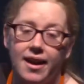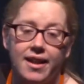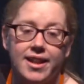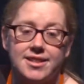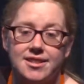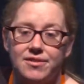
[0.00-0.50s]

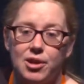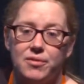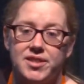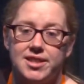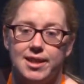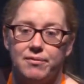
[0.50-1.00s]
That's the flow of
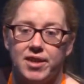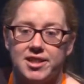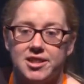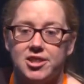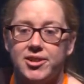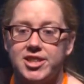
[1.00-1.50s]
a step
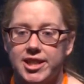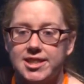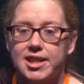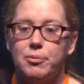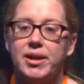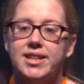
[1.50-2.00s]
function. So as you can
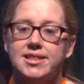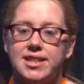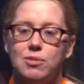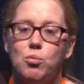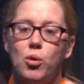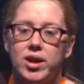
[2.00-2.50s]
see, we can see
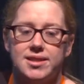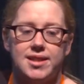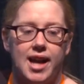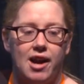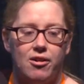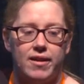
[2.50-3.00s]
what is
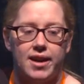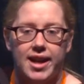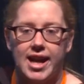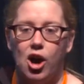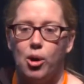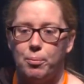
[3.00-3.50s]

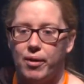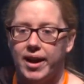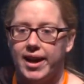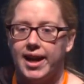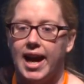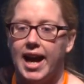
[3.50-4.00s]
currently
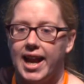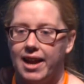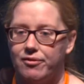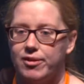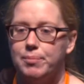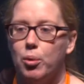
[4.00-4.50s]
operating at
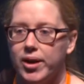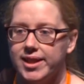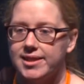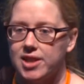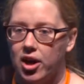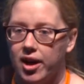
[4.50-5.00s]
every point
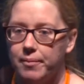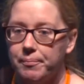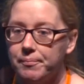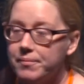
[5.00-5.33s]
in time.